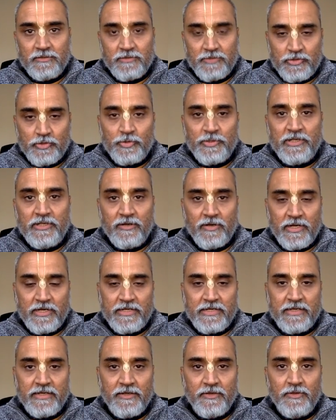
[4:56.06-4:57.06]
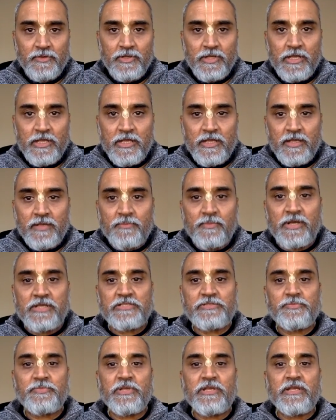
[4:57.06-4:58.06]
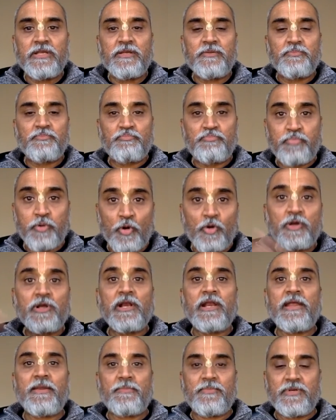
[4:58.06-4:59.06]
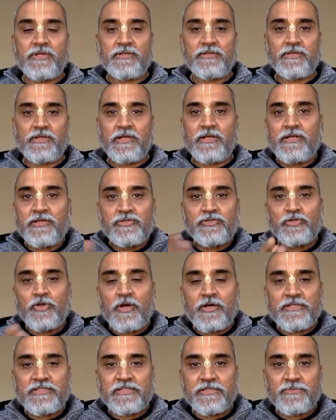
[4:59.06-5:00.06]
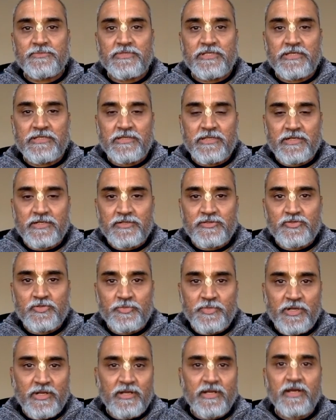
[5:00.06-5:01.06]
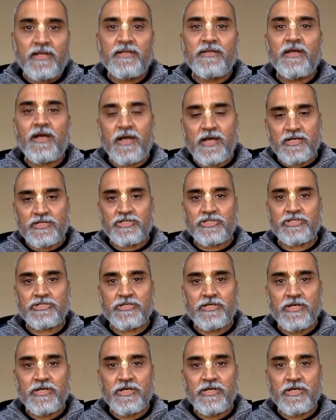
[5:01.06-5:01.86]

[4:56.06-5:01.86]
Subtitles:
doing right now, must be proclaimed It is not something that is to be done hush